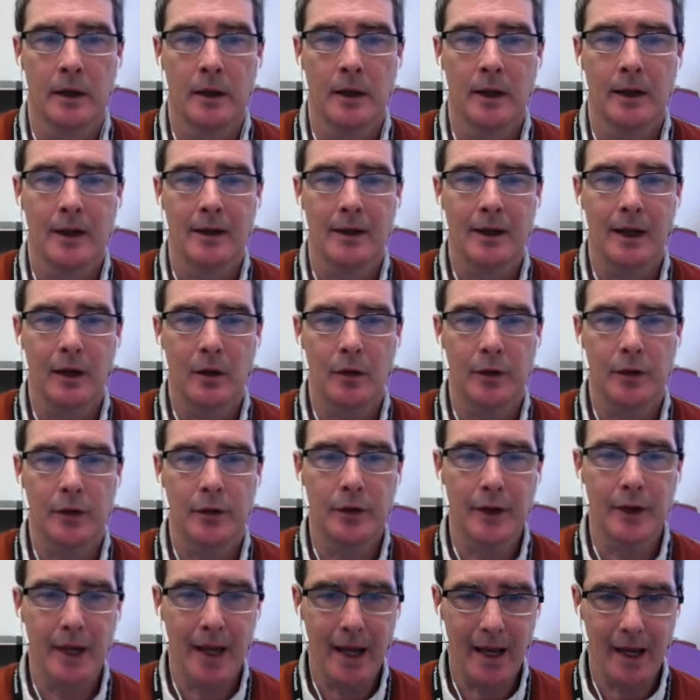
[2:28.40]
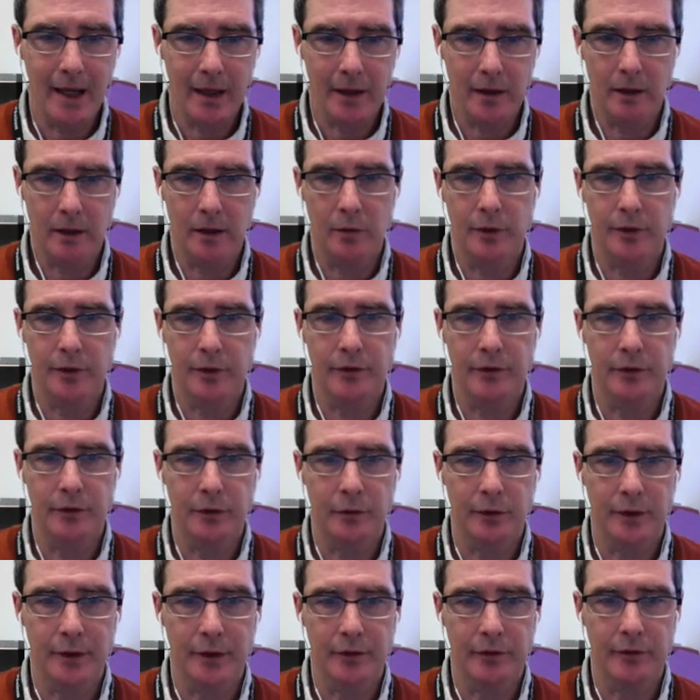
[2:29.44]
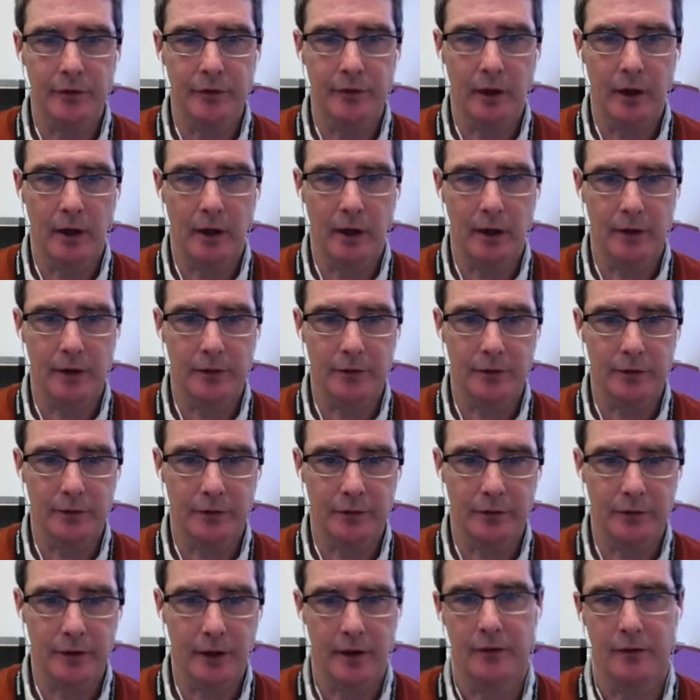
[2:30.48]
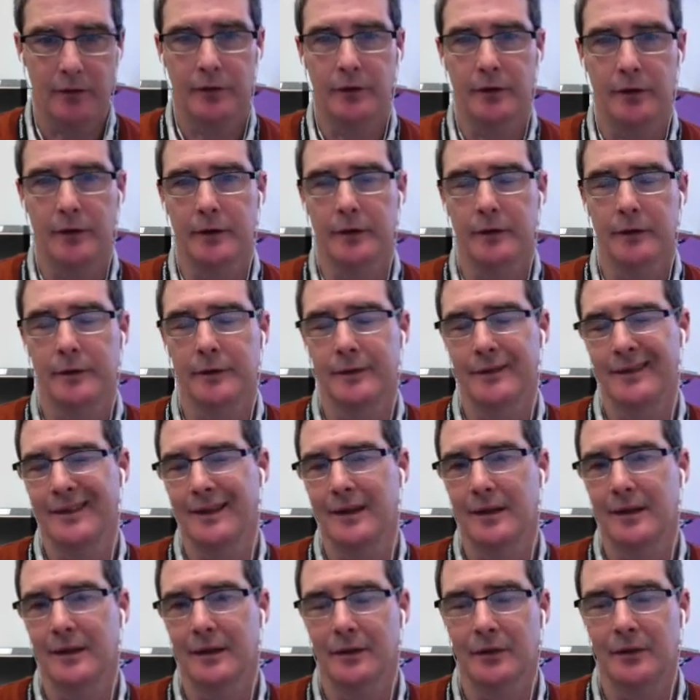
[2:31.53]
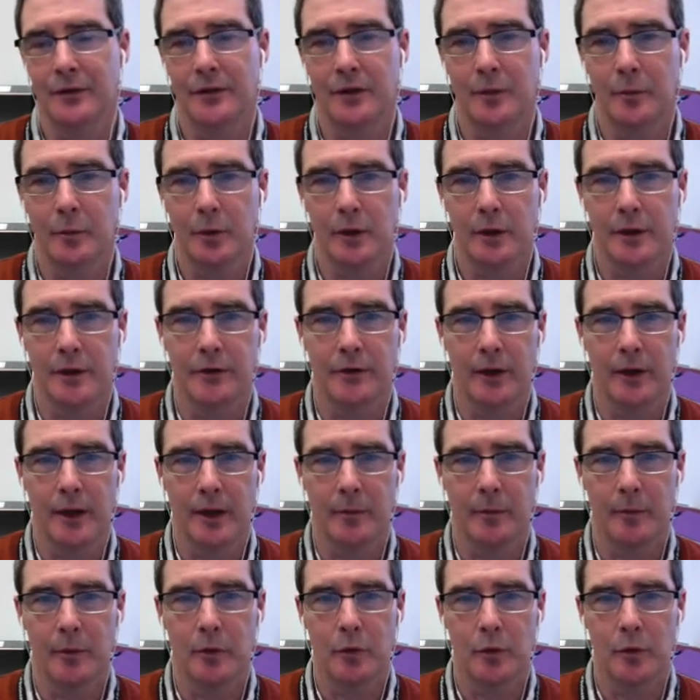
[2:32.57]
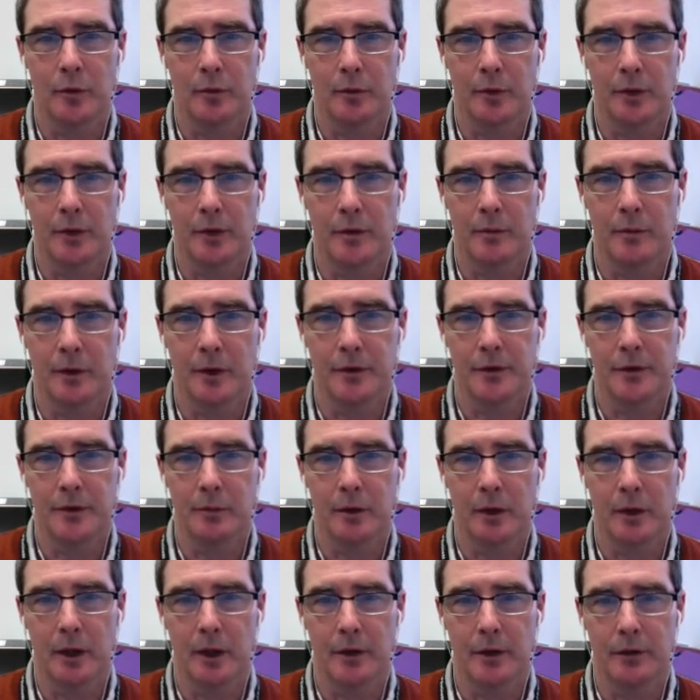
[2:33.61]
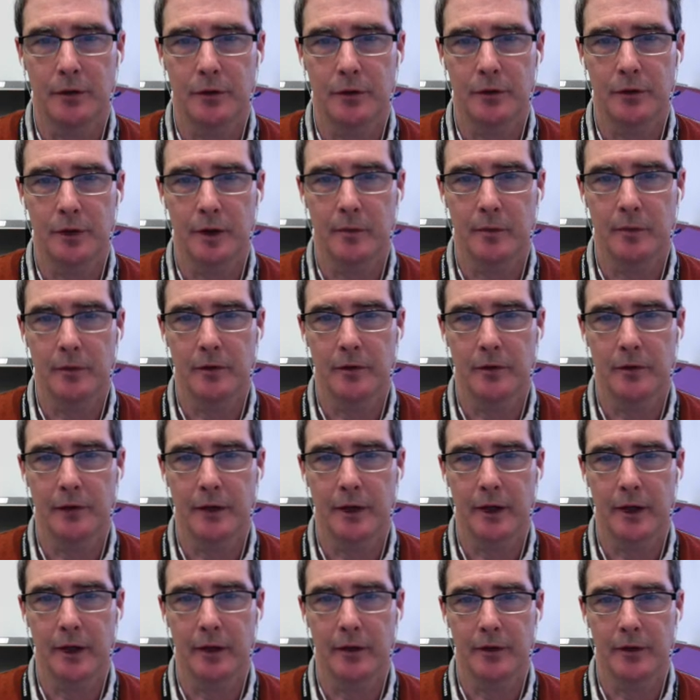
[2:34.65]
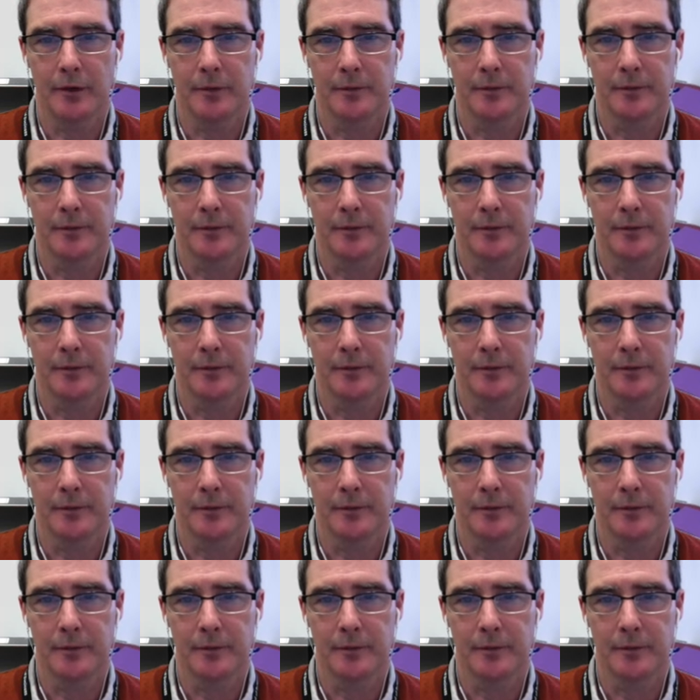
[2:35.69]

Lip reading: Now, you can always do exhaustive testing. A simple example would be to multiply two numbers together.